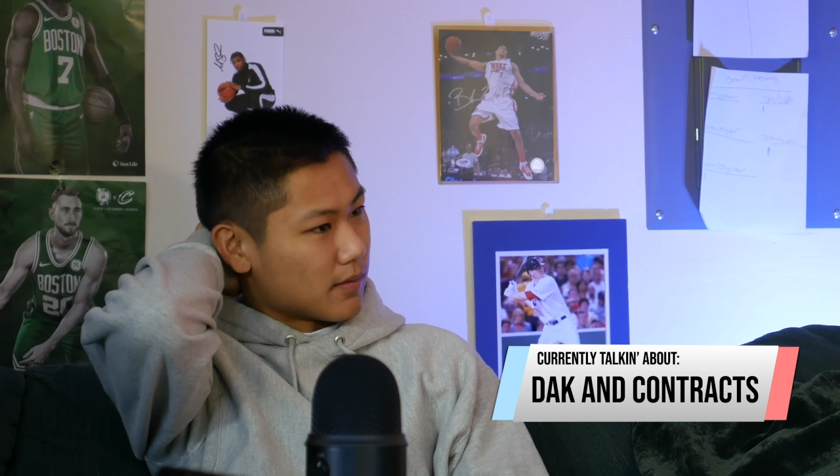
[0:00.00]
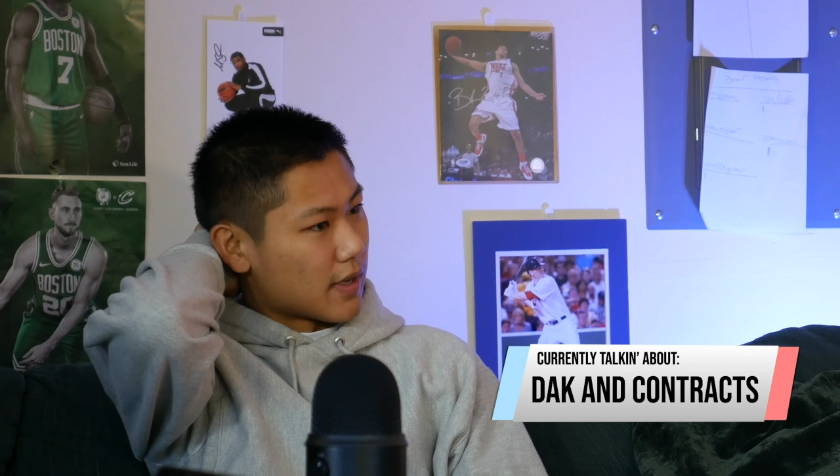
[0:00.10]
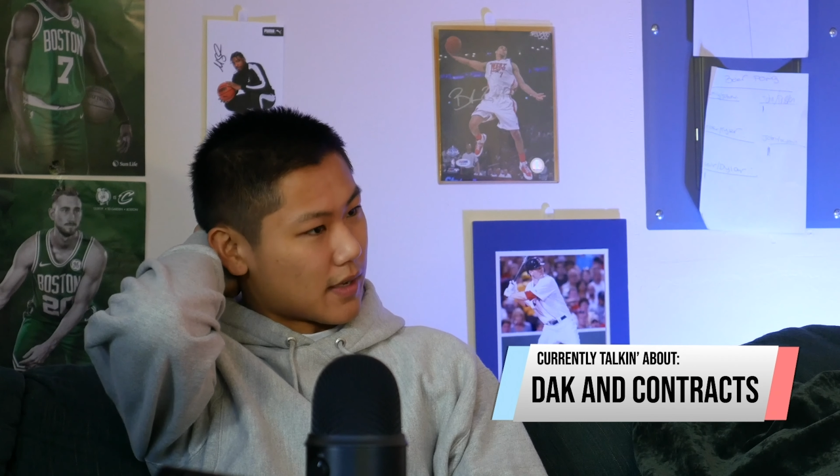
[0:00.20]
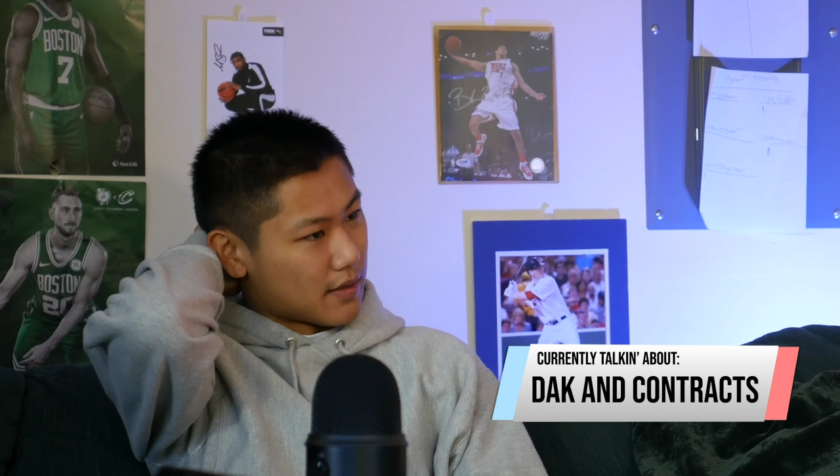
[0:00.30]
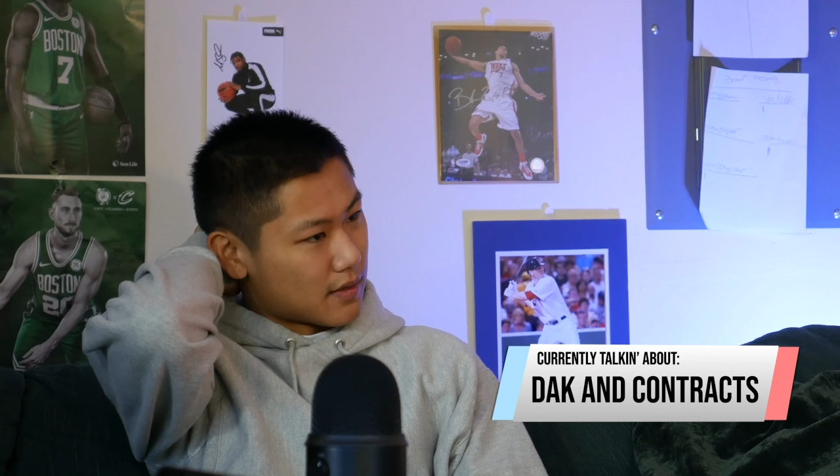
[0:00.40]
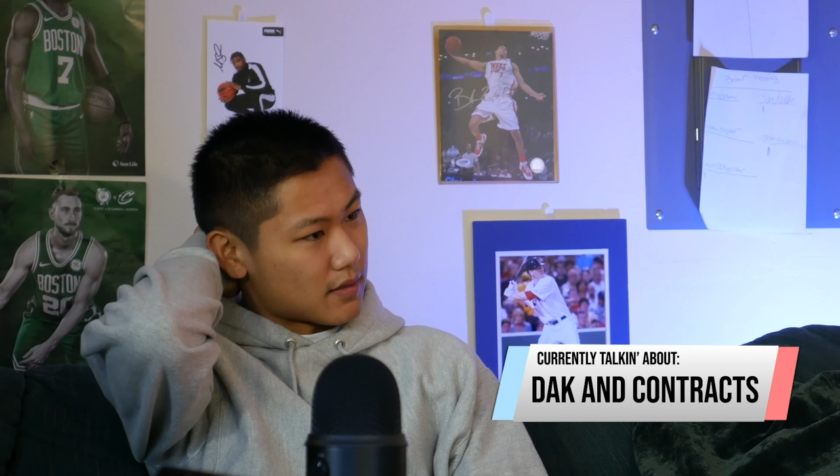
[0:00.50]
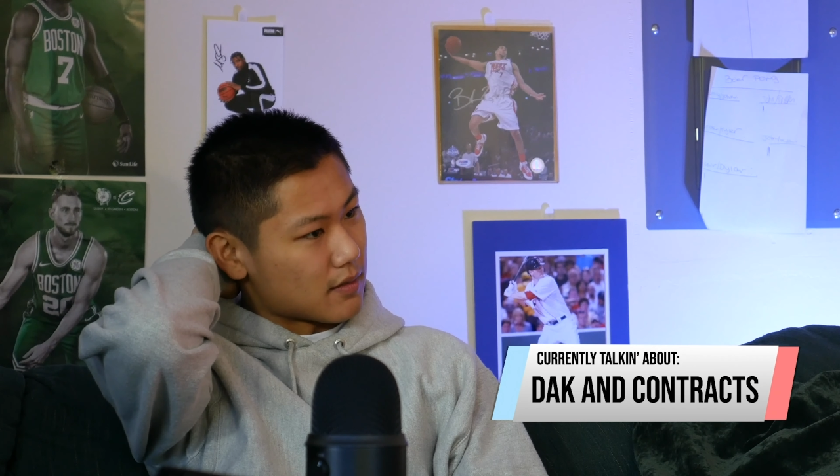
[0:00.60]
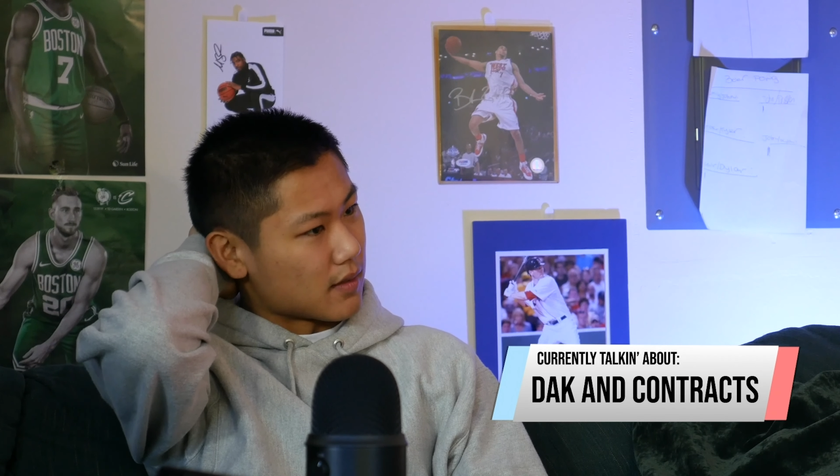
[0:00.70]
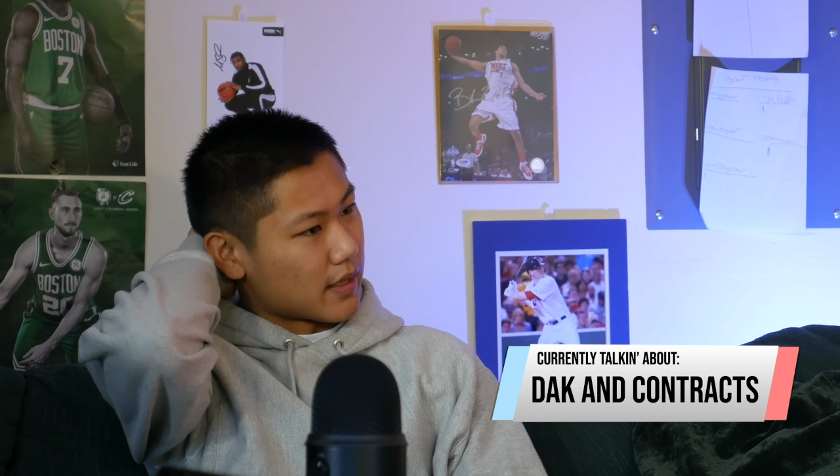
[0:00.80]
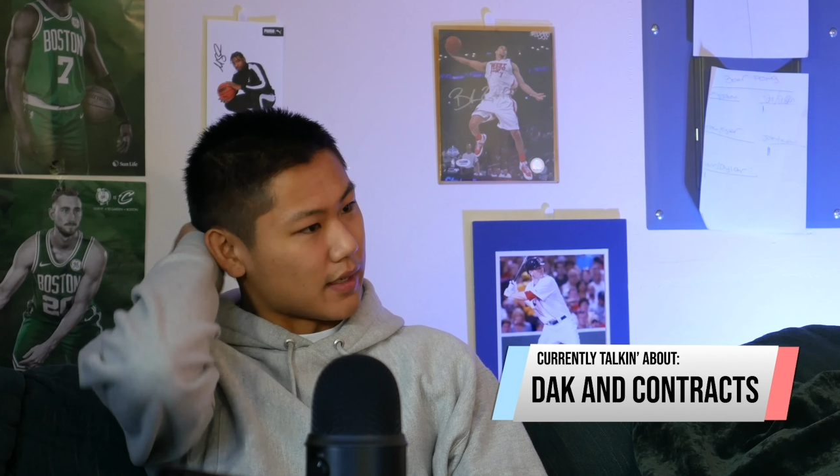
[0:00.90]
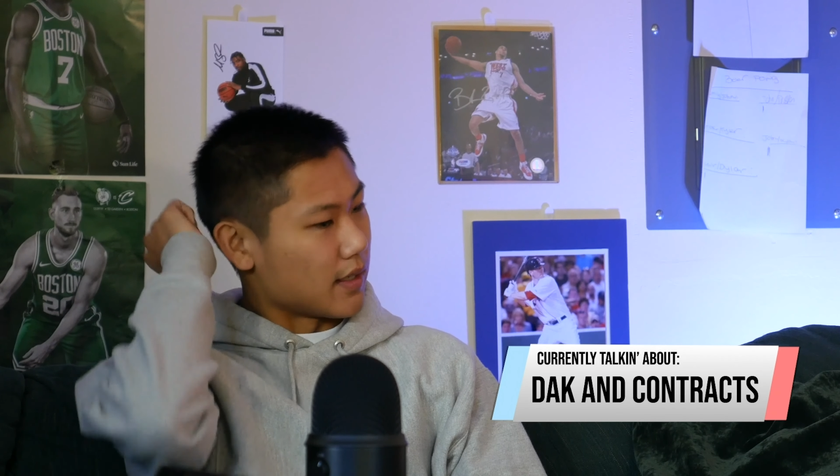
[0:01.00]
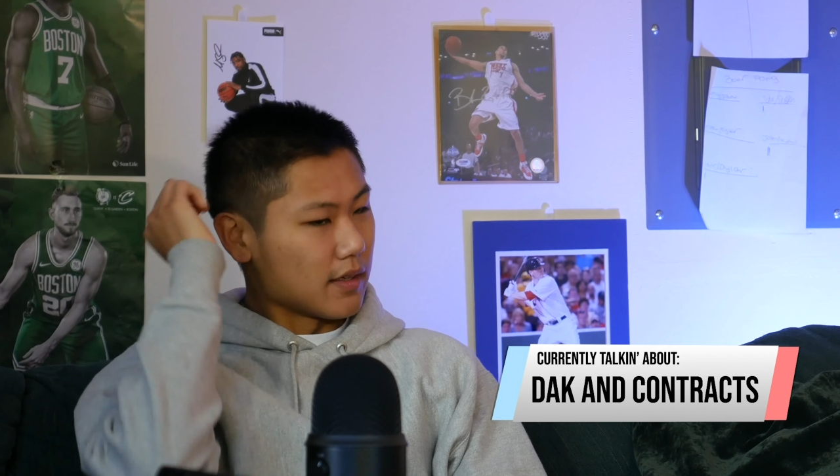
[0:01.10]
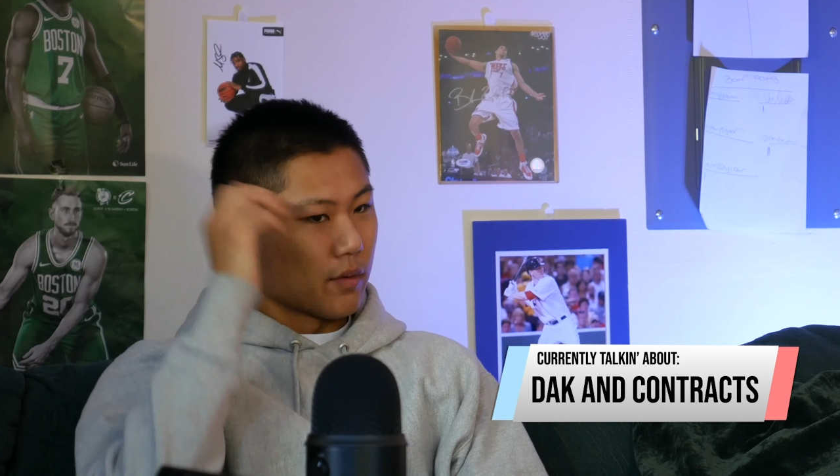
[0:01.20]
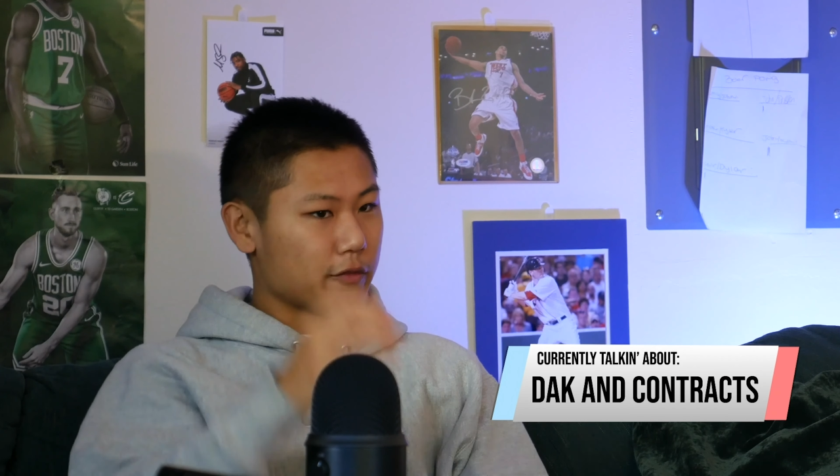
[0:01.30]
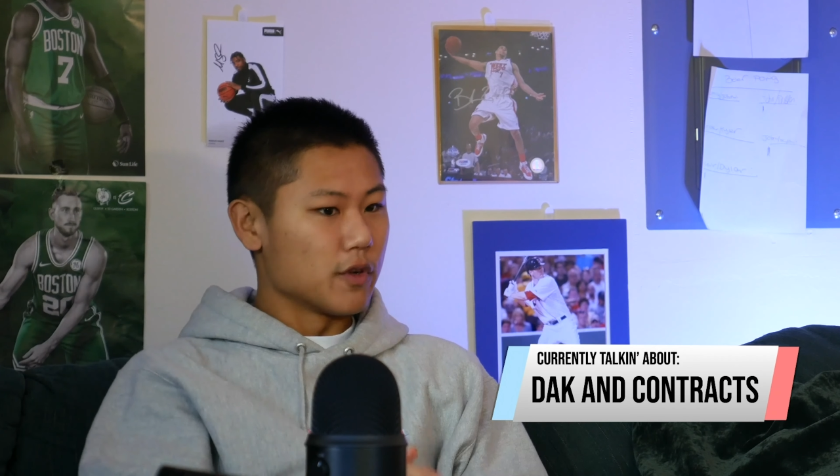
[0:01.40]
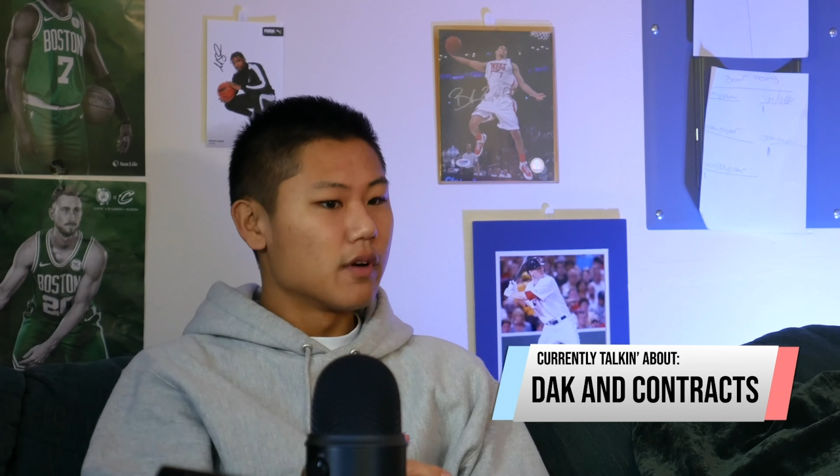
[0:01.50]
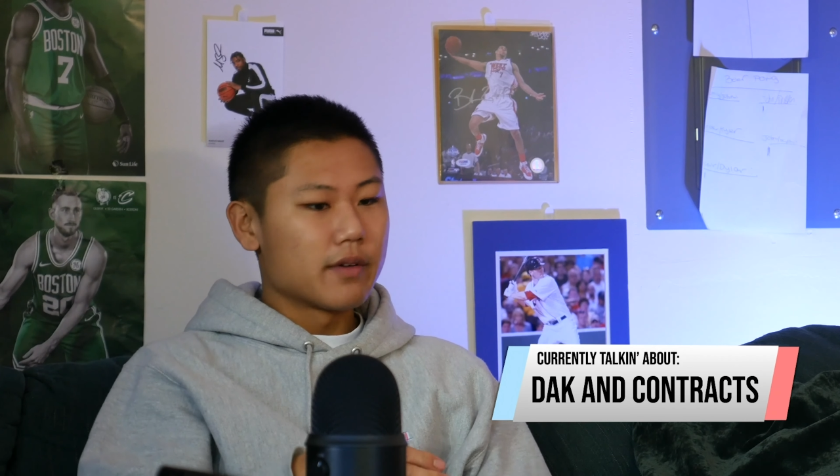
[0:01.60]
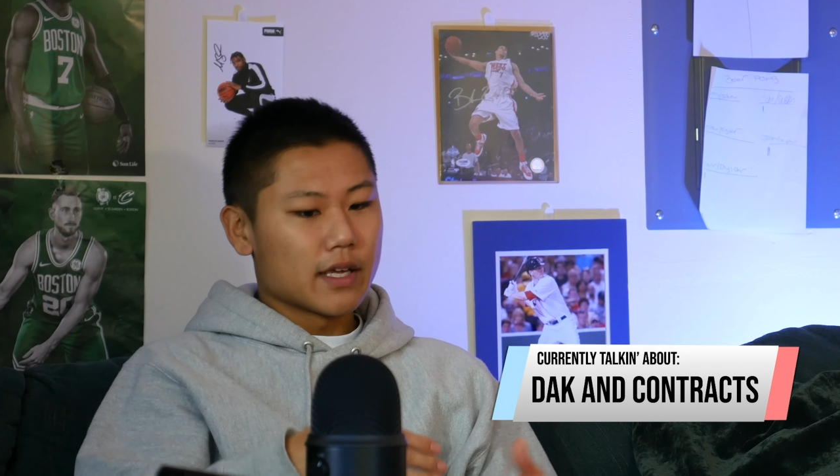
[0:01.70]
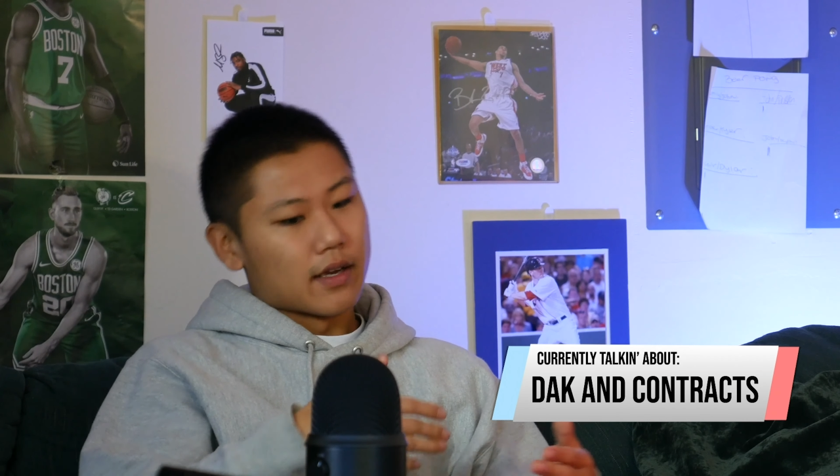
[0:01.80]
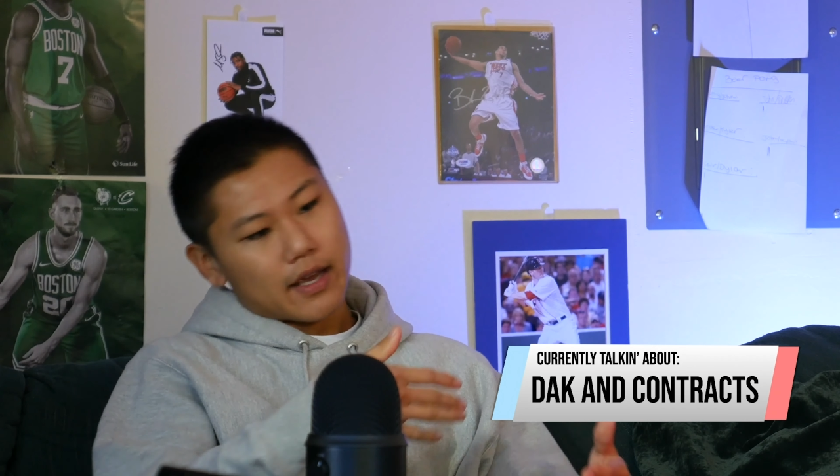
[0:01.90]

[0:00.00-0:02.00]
And if you don't get